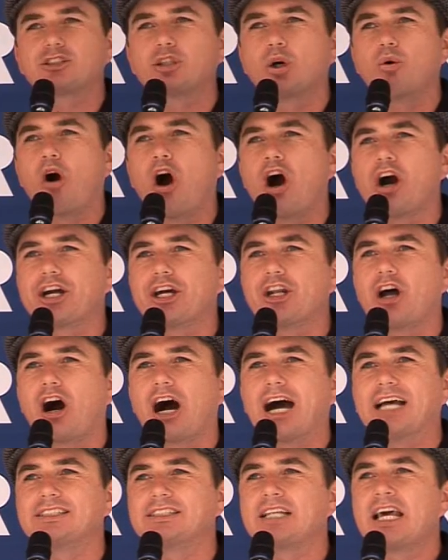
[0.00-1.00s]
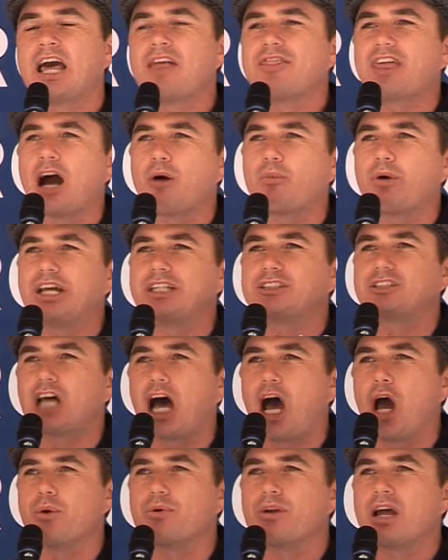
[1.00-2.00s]
to organise, that we
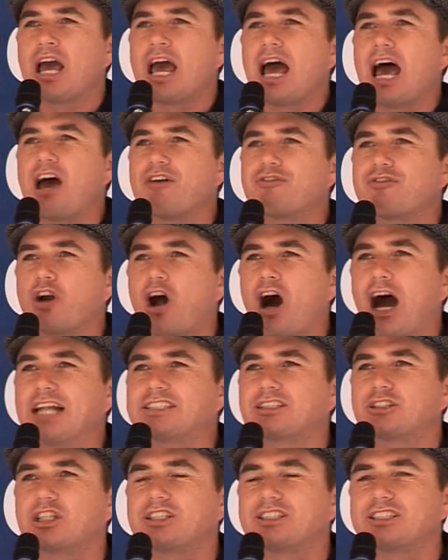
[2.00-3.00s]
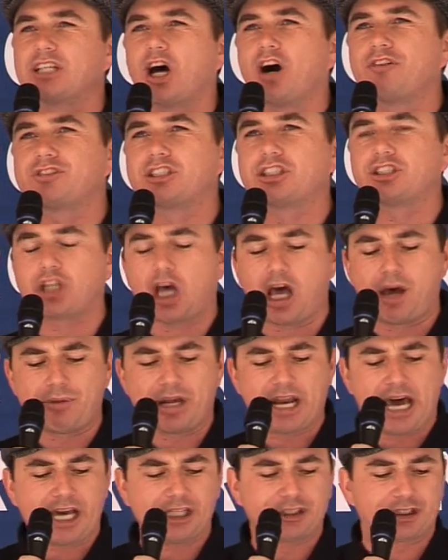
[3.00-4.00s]
don't have rights to
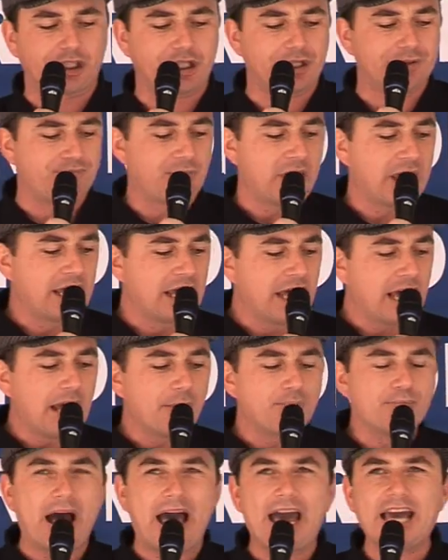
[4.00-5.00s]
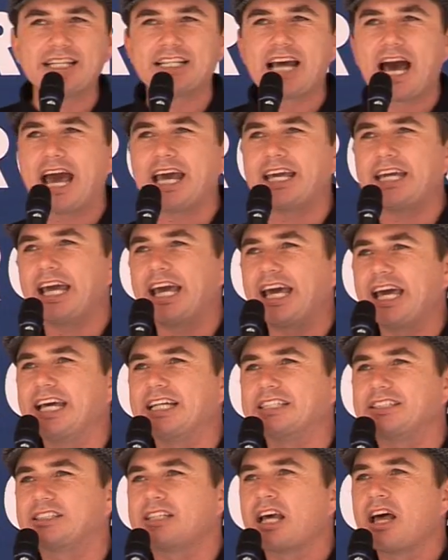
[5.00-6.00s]
self-determination. May Day
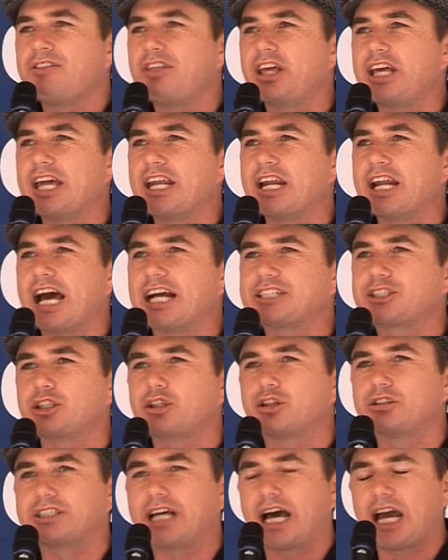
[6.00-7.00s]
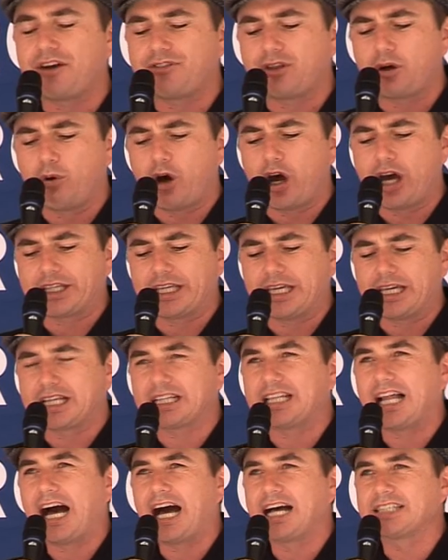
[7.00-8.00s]
is the International Day of the Working
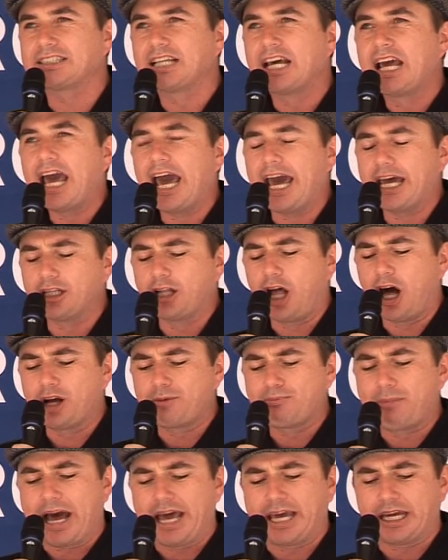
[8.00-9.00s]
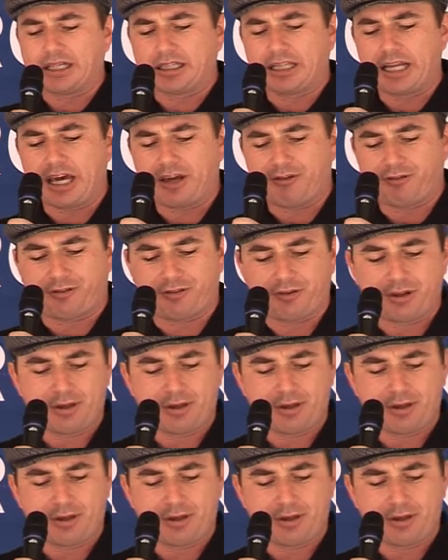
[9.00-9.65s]
Class, and long may it live.